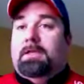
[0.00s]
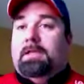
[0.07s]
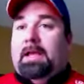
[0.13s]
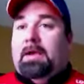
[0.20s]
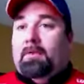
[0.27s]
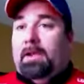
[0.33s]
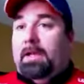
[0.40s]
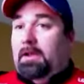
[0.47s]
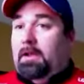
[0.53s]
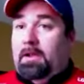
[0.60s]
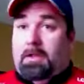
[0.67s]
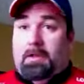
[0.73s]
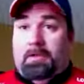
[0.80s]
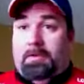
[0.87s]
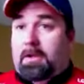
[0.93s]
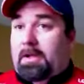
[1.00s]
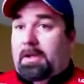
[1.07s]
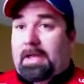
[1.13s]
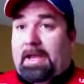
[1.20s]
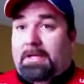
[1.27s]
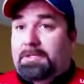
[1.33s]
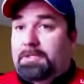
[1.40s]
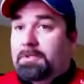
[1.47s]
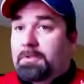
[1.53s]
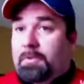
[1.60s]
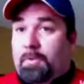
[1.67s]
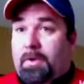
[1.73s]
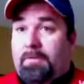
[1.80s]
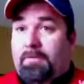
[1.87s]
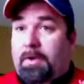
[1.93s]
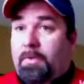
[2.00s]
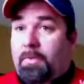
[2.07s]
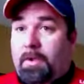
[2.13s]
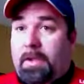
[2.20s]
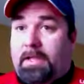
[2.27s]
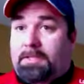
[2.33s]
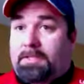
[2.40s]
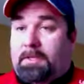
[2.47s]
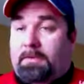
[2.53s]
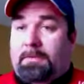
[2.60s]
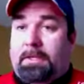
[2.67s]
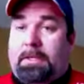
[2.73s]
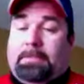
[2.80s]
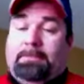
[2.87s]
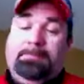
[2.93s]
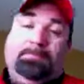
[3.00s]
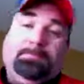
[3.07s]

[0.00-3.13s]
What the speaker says: That way, a lot of guys using the Revo winch on there.